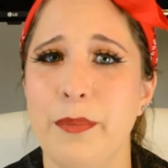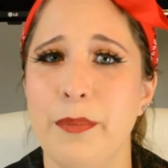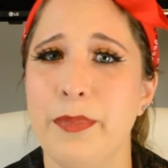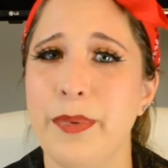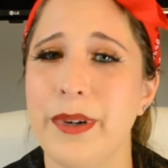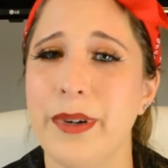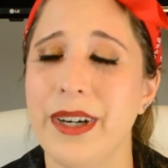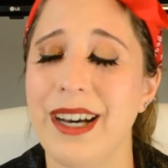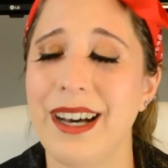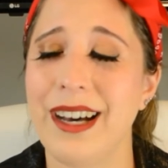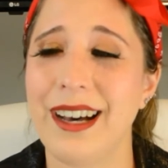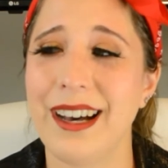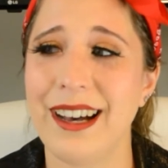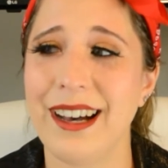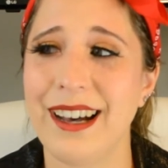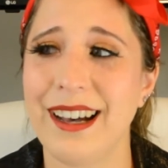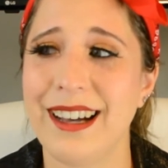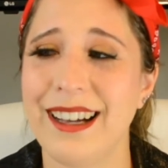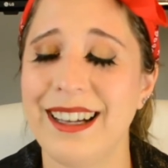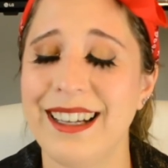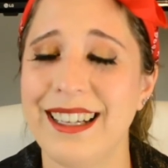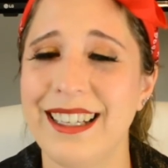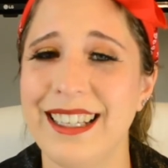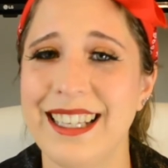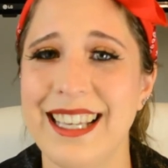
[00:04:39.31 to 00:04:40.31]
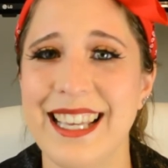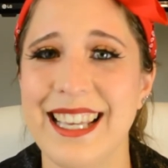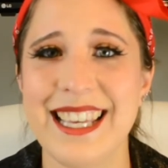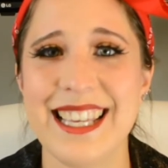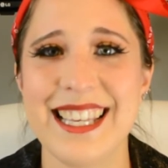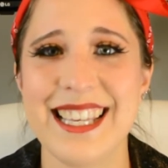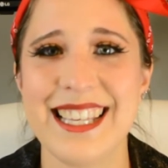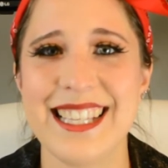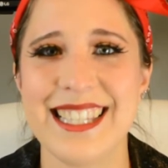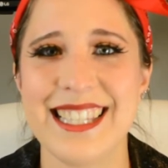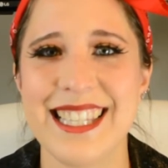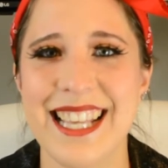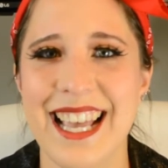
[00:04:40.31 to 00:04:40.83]
But
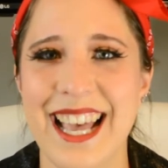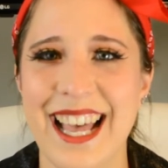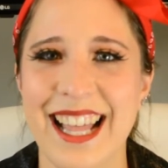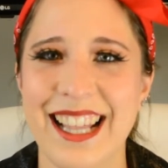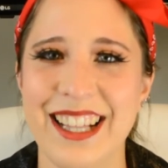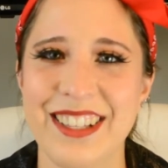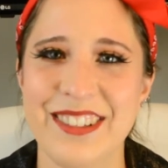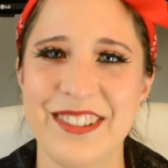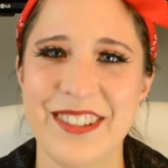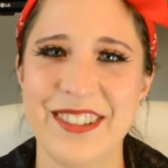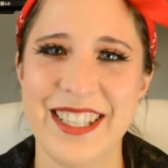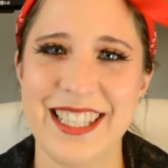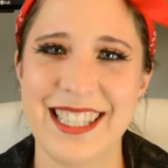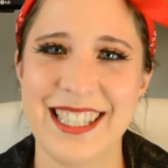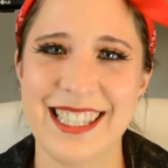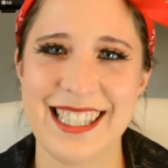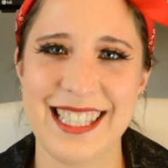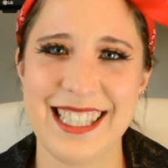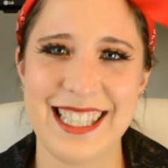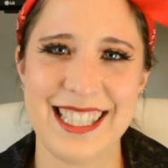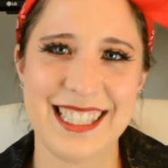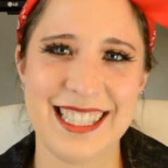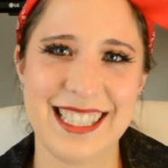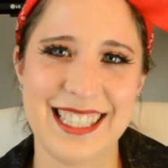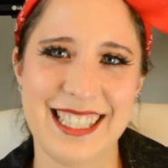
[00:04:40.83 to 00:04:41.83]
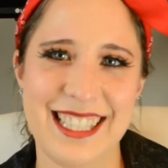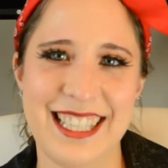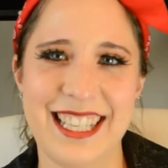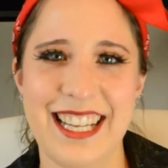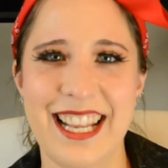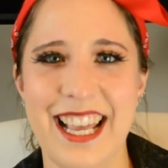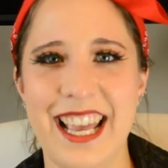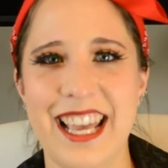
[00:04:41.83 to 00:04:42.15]
it's Halloween season,